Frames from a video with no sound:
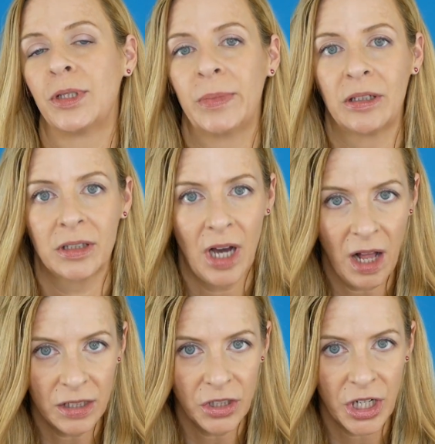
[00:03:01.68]
to build
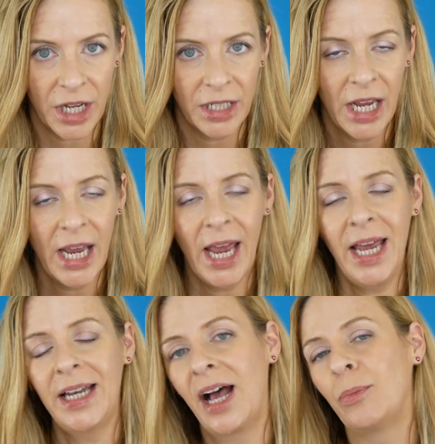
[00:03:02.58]
collagen
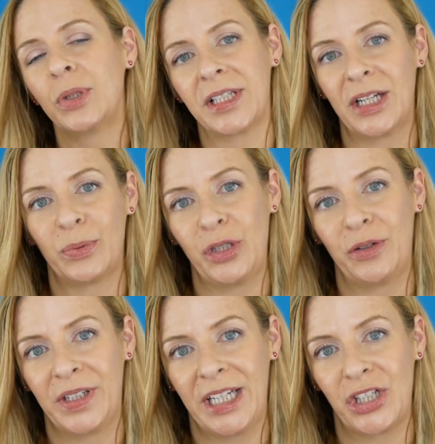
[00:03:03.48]
and help with skin
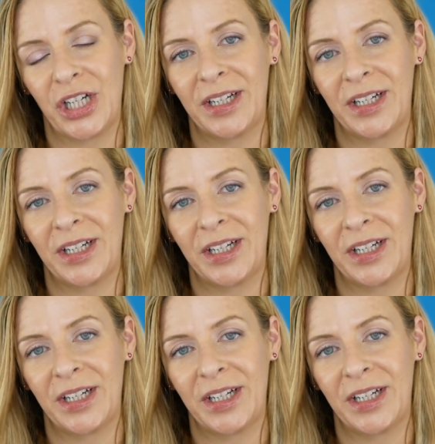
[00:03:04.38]
rejuvenation.